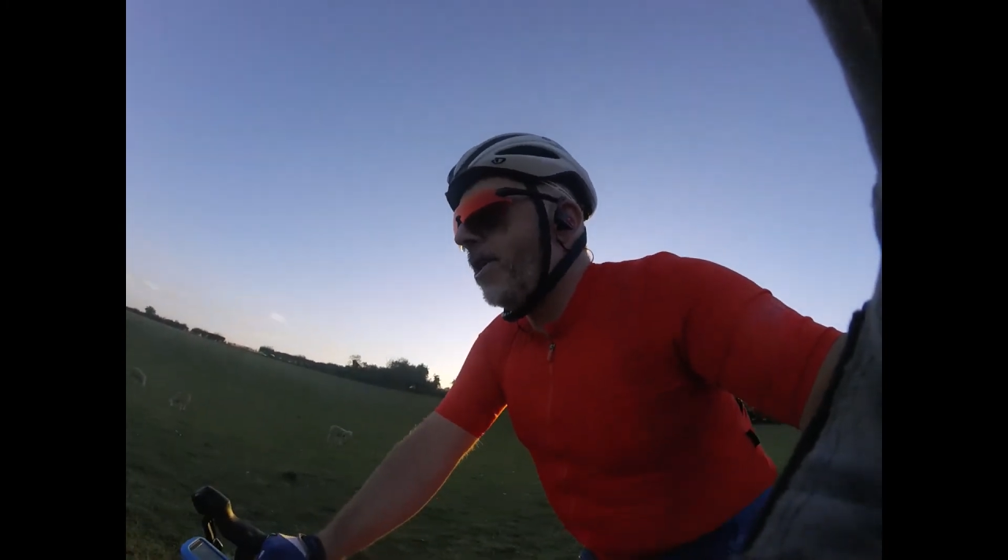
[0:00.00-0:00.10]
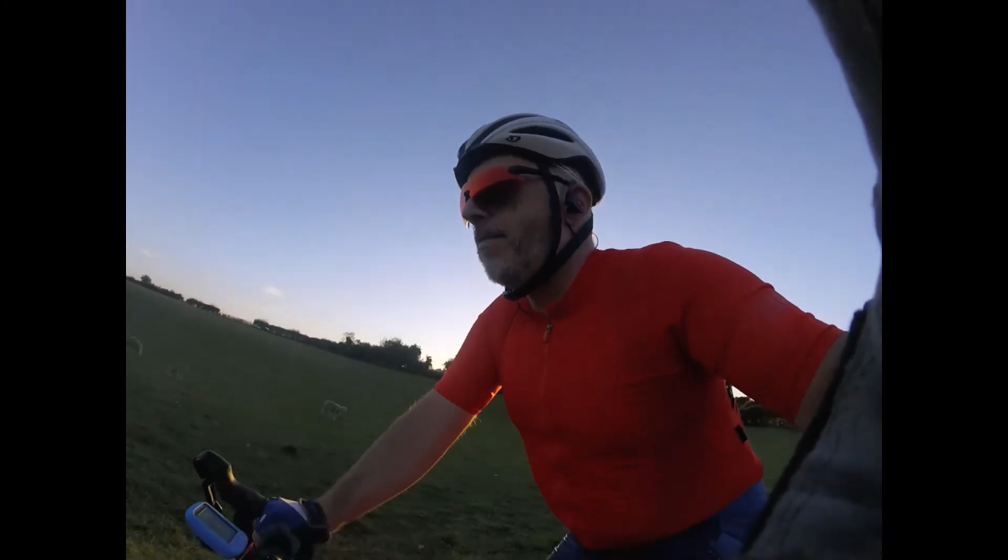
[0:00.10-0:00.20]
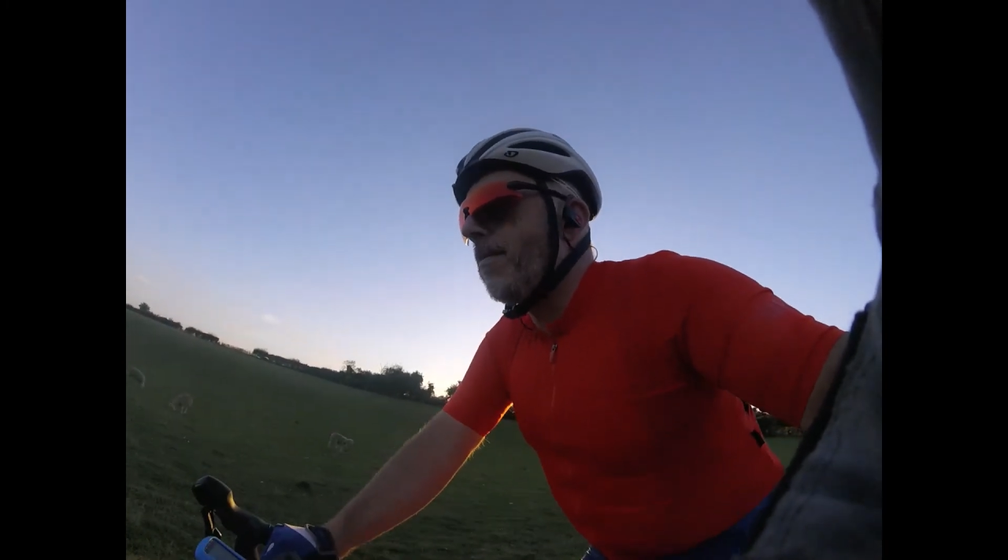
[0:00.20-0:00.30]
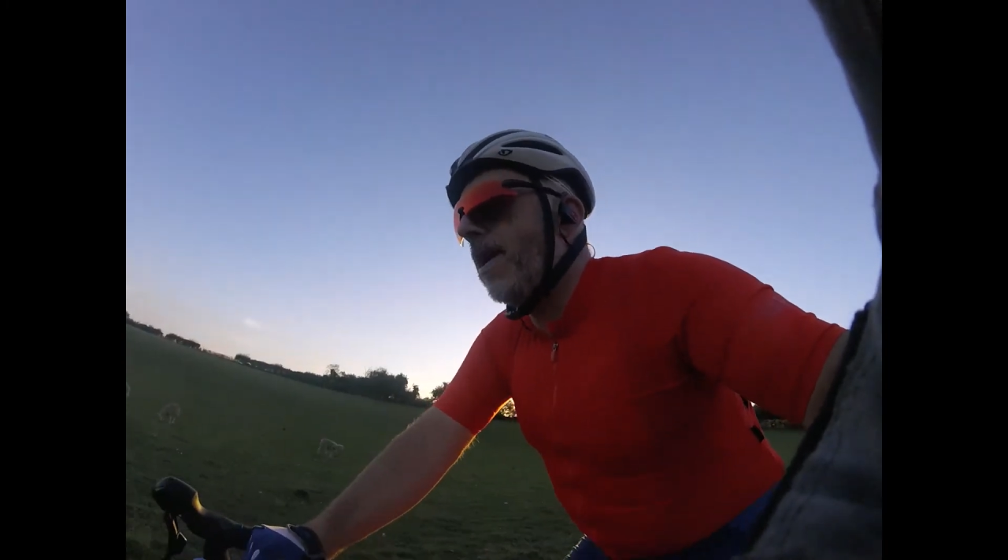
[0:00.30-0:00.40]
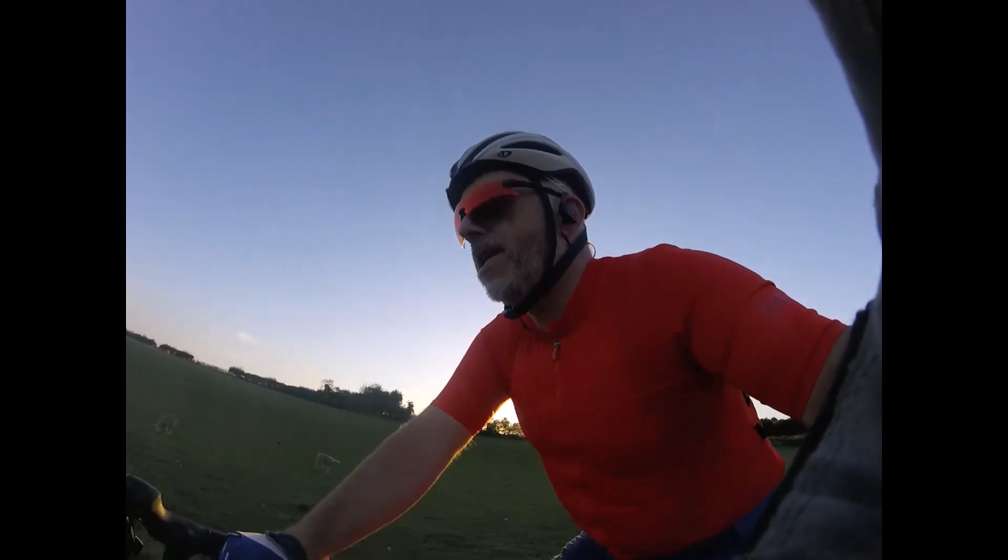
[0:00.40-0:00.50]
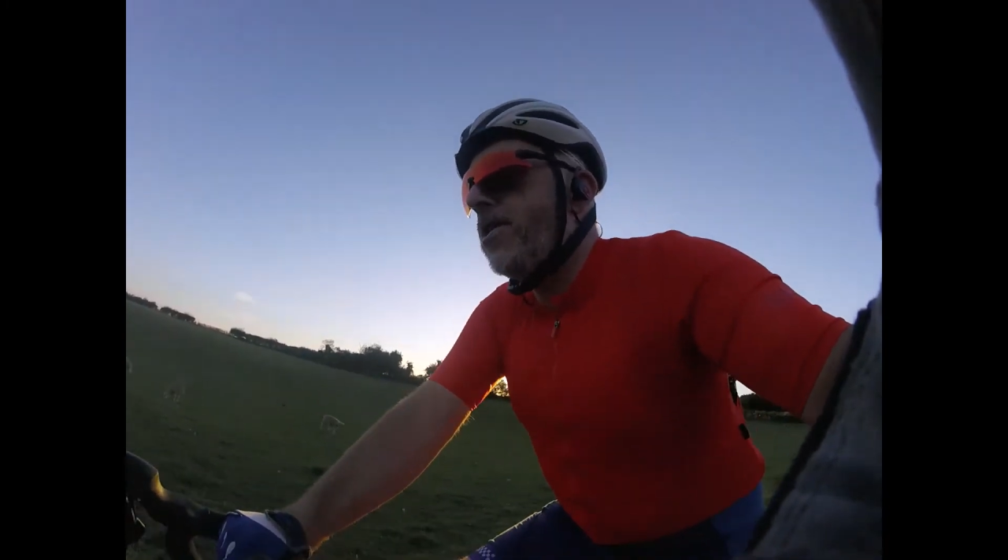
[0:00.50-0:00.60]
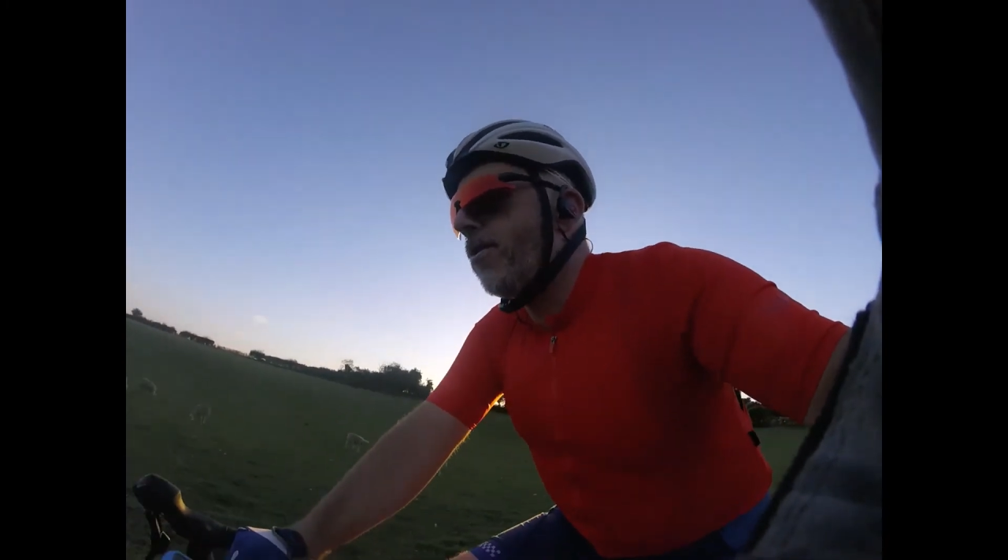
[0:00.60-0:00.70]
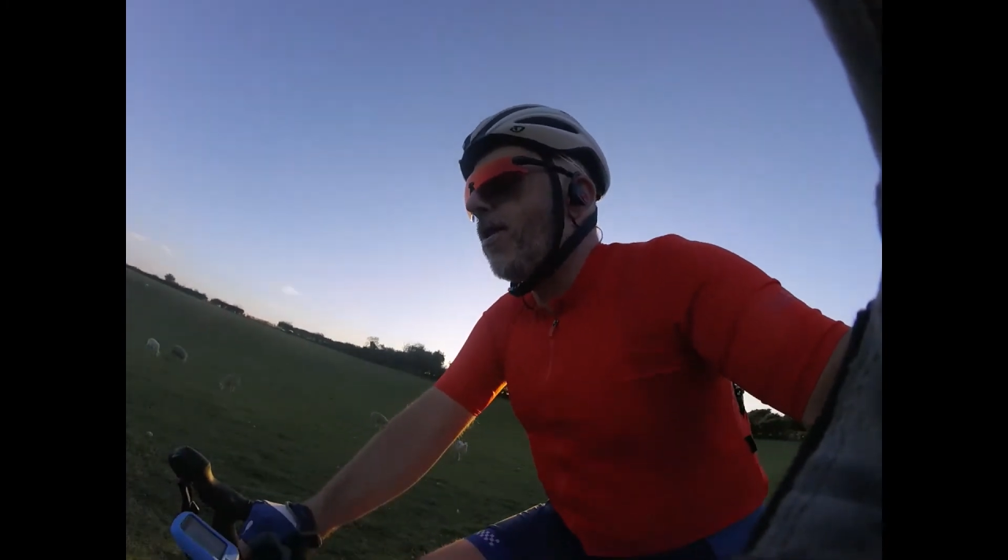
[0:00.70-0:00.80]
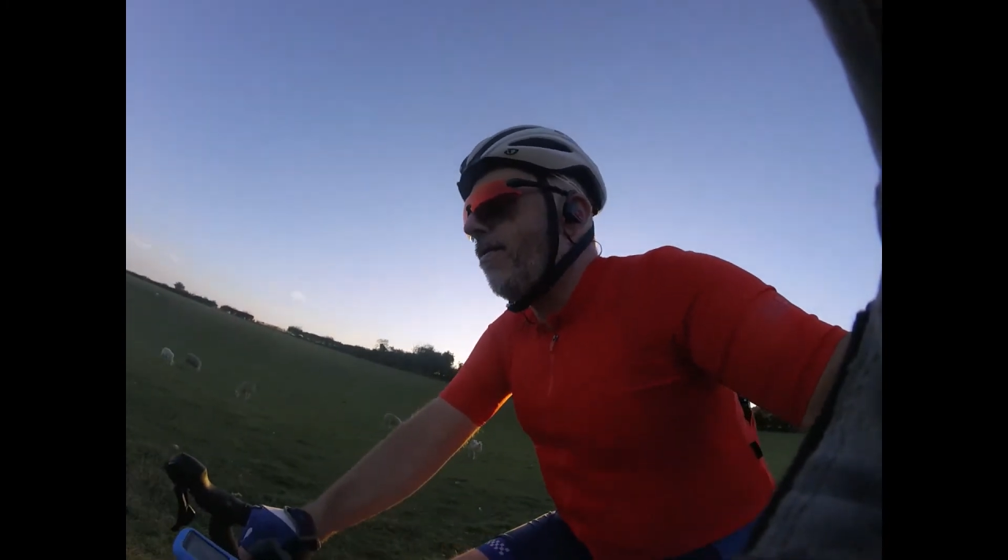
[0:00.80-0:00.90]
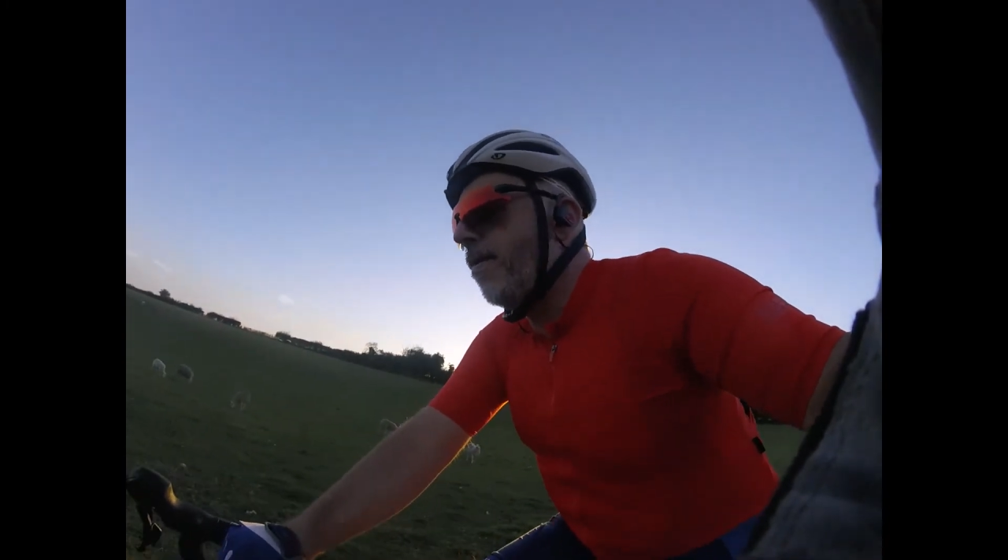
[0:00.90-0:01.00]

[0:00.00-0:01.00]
but make sure if